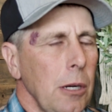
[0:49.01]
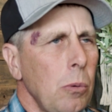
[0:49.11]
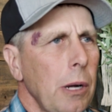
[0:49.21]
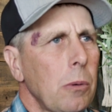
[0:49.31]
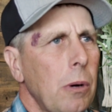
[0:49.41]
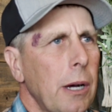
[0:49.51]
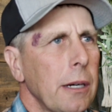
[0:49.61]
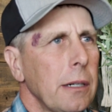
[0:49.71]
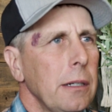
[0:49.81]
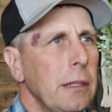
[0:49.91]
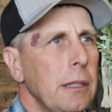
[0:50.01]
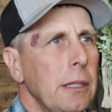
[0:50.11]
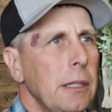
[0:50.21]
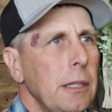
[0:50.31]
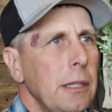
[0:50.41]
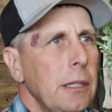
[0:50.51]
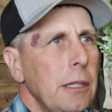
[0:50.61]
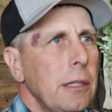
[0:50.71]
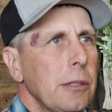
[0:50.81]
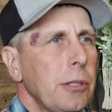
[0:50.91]
well water
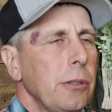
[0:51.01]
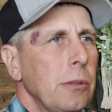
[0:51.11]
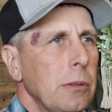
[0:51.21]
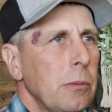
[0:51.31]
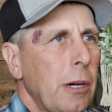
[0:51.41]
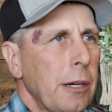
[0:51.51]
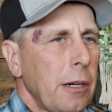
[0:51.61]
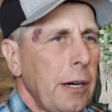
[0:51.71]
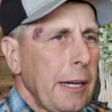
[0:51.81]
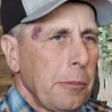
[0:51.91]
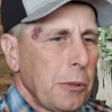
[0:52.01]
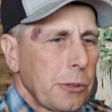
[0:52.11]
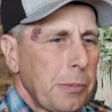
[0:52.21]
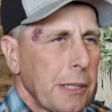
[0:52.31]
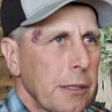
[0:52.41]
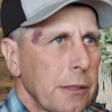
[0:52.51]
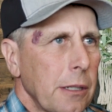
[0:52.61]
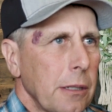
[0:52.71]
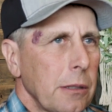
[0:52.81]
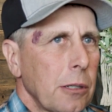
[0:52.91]
to water our animals, because
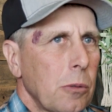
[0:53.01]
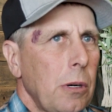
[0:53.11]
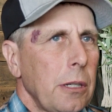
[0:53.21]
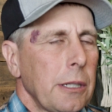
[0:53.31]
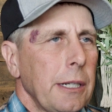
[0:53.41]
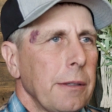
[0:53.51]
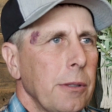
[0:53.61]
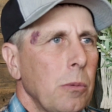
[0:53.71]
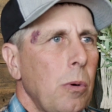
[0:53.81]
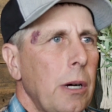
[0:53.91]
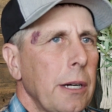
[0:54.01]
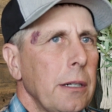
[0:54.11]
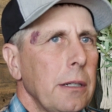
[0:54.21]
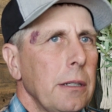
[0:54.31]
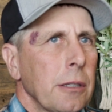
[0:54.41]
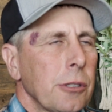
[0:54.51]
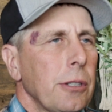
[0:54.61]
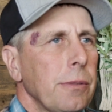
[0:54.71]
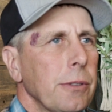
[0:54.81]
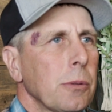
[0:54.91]
the quality of the water, the
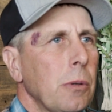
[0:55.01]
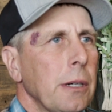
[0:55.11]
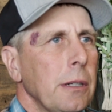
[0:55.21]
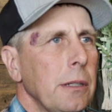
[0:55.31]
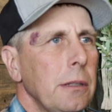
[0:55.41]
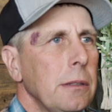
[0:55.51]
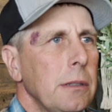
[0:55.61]
surface water,